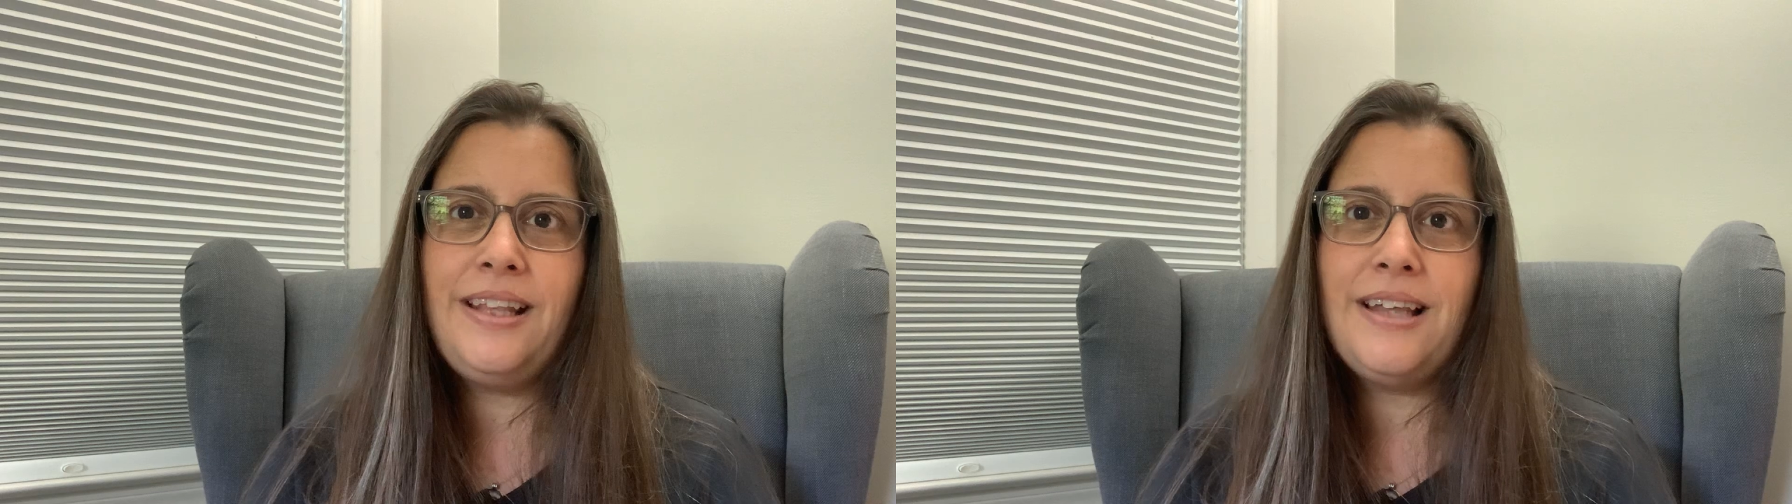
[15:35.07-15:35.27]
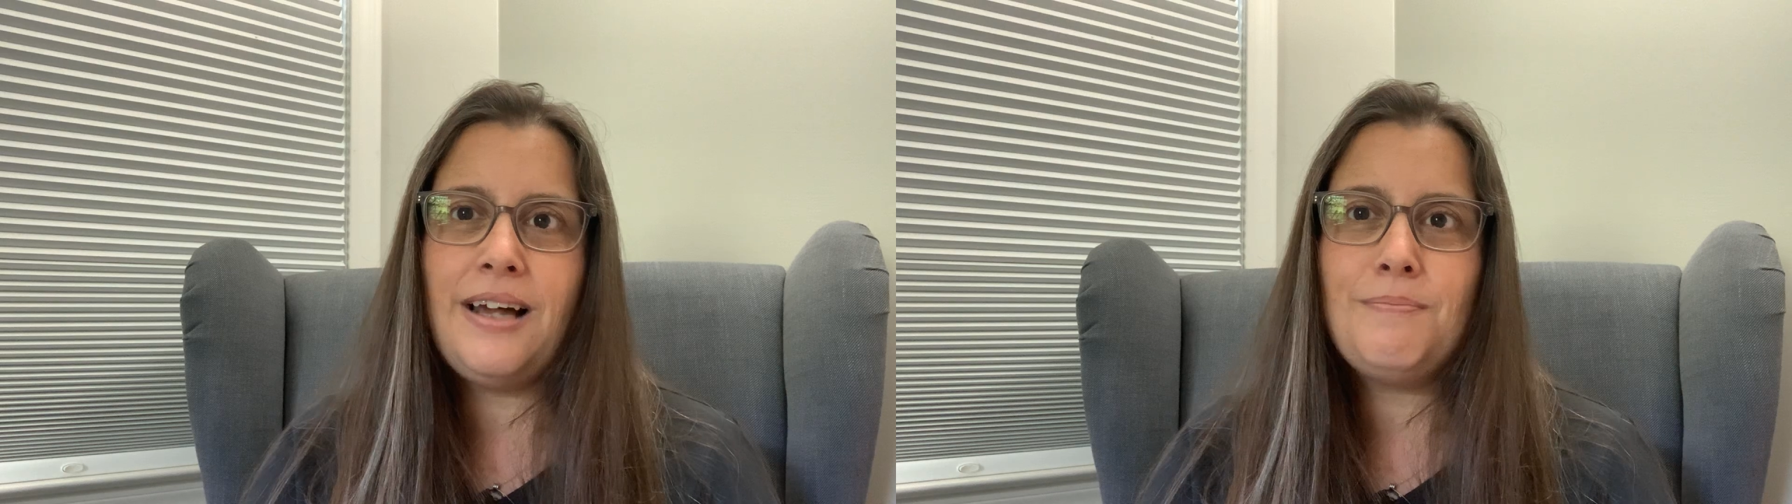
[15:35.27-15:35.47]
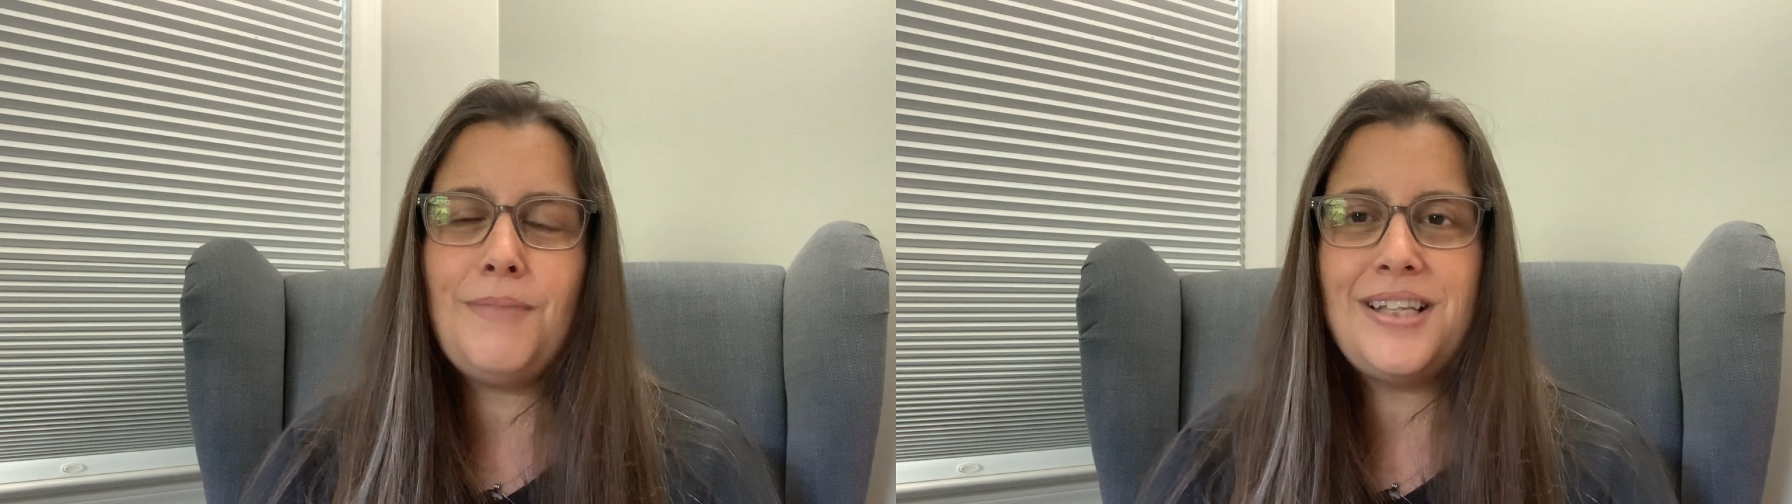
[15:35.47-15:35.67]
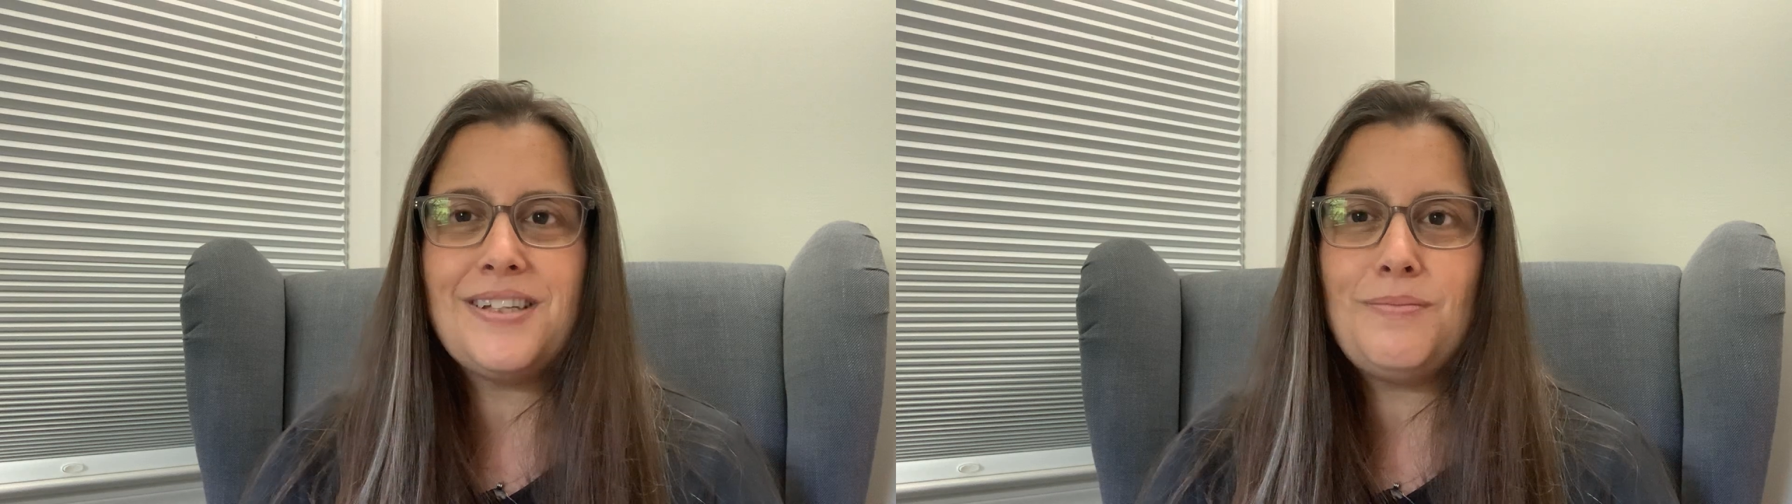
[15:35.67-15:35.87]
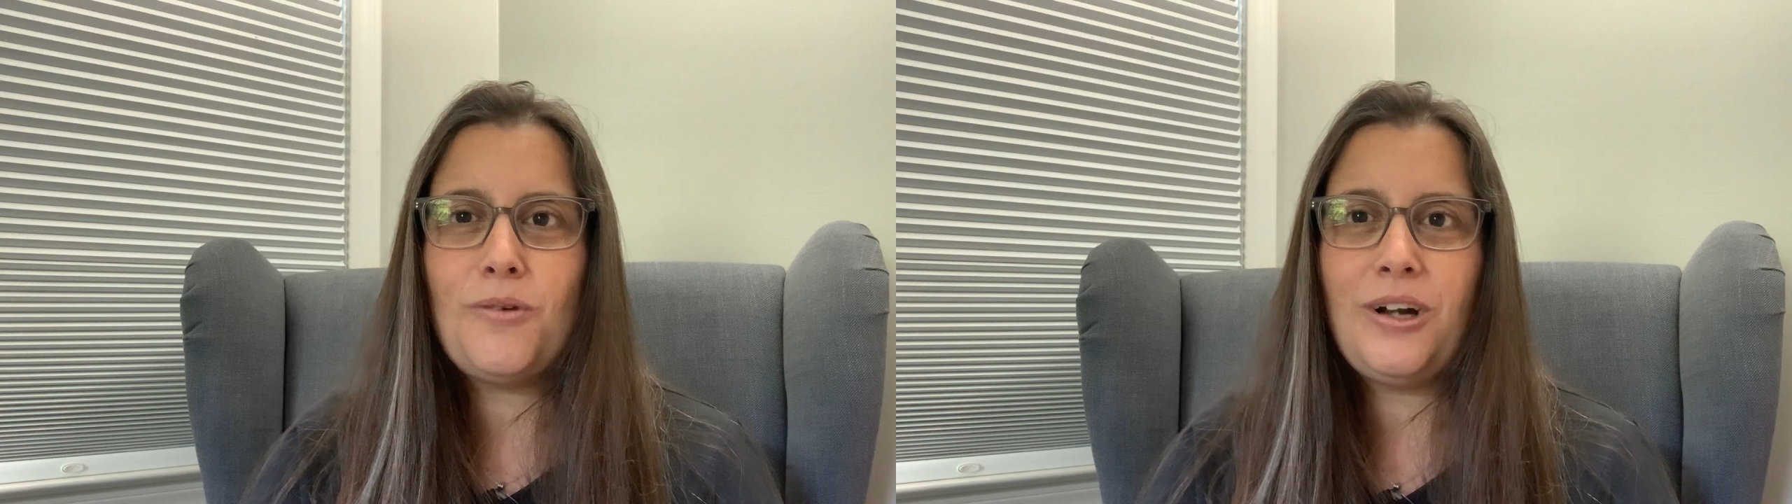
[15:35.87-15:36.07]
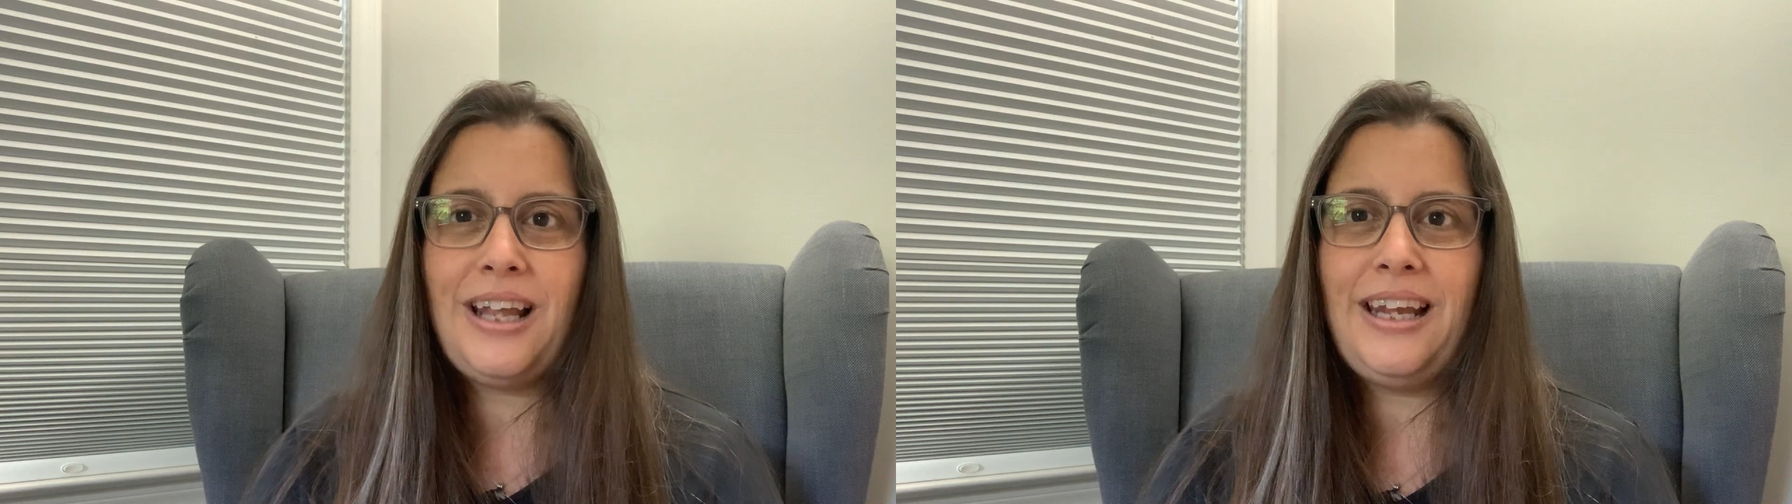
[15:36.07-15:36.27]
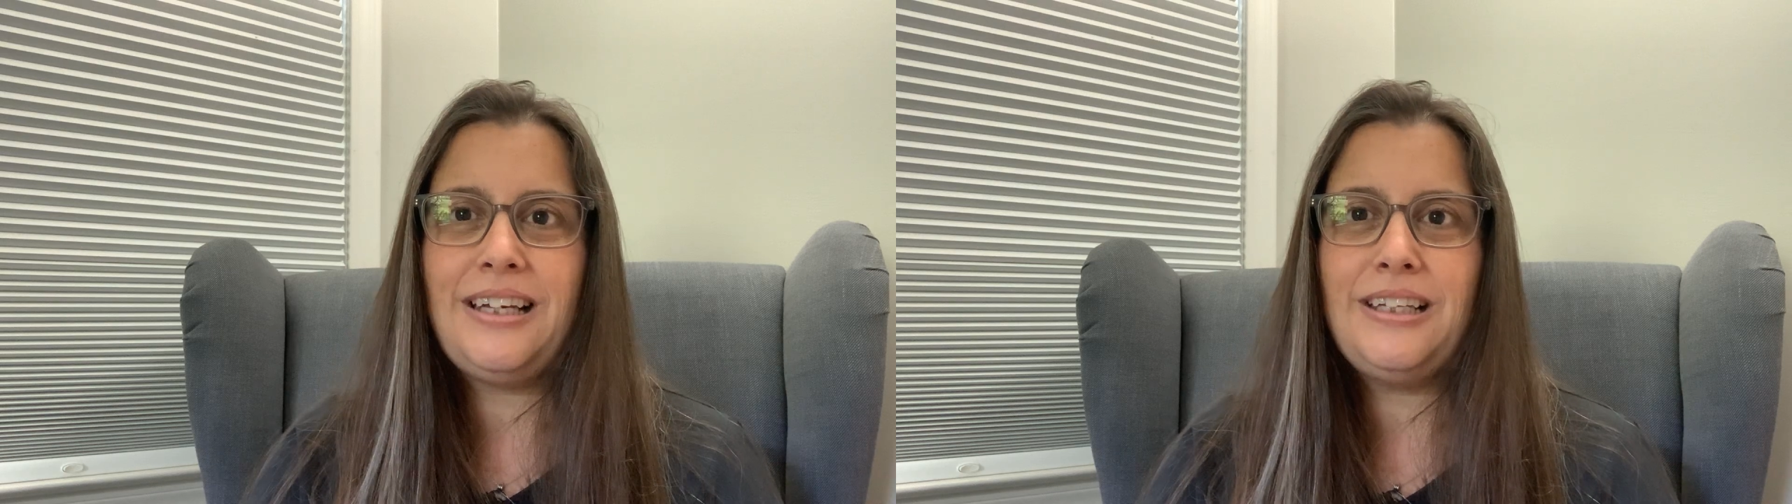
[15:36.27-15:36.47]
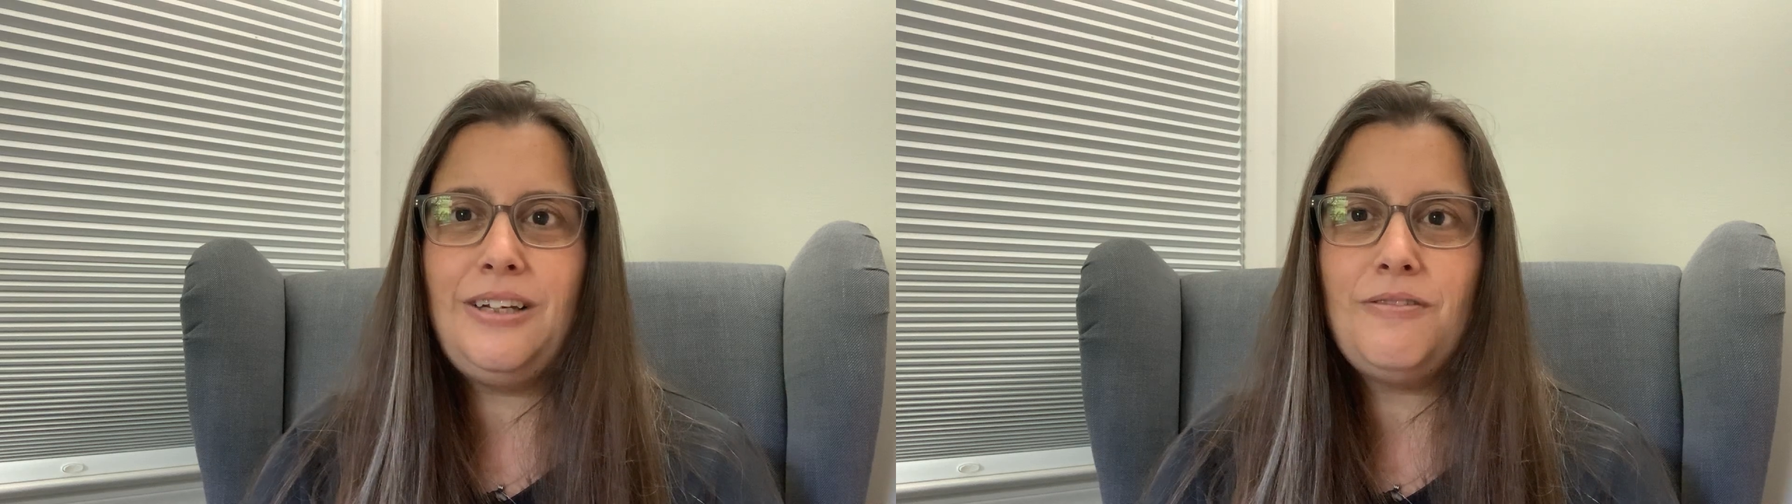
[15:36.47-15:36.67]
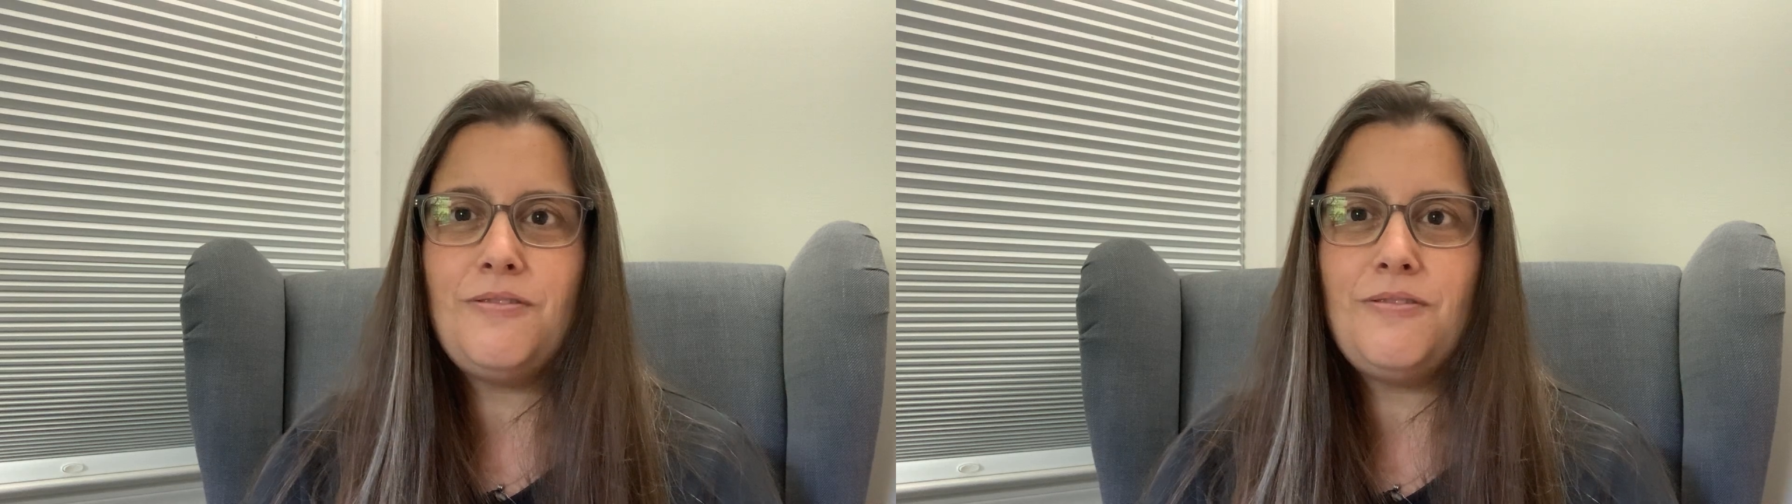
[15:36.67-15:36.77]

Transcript: that makes it more likely